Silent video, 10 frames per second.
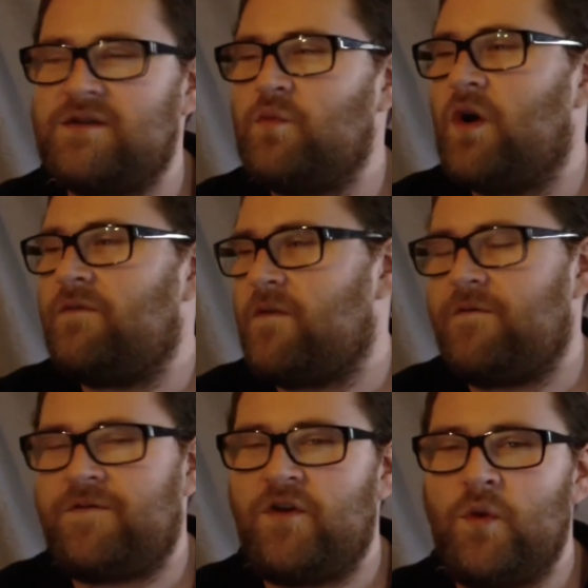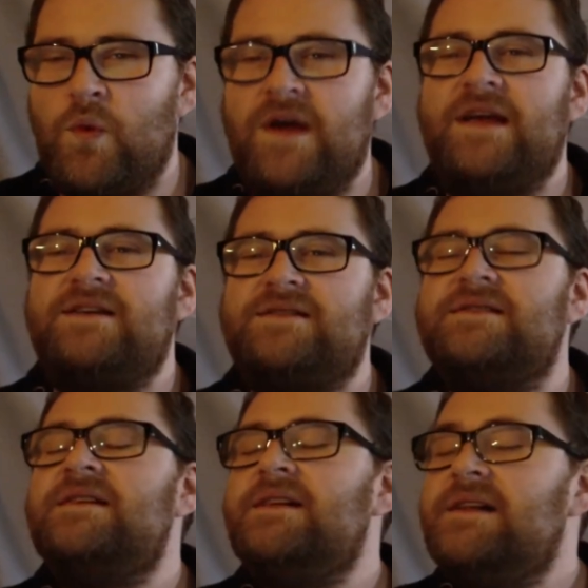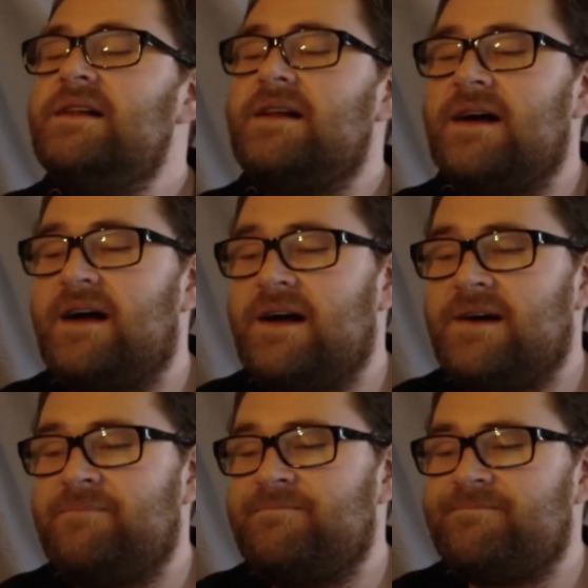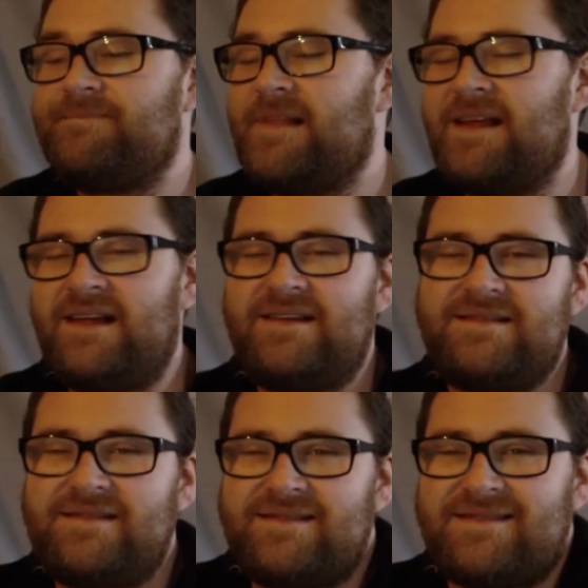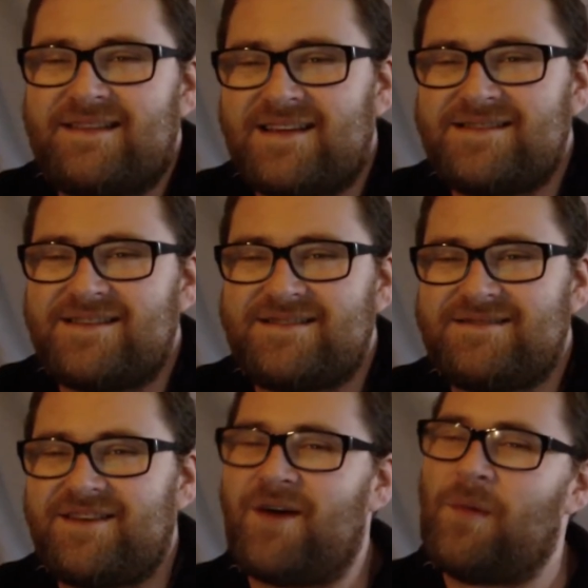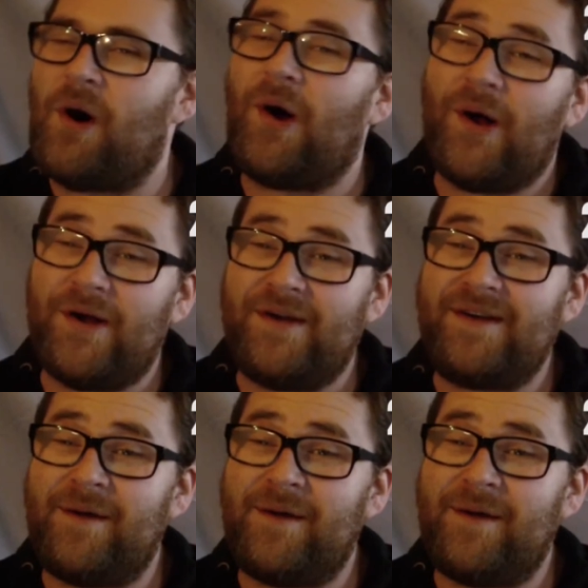It worked for a few weeks, and that's just, come on.